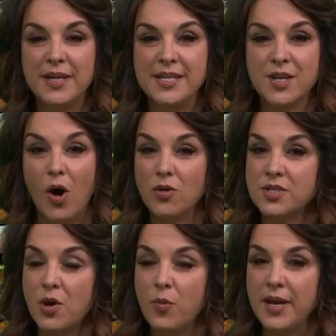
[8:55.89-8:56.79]
but he's
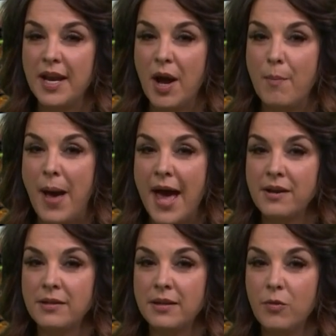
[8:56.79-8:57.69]
also winning a
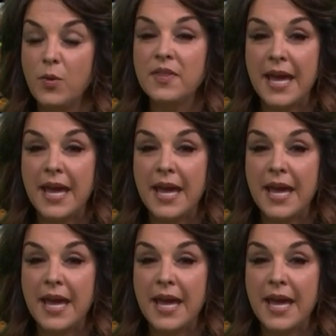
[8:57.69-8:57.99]
battle with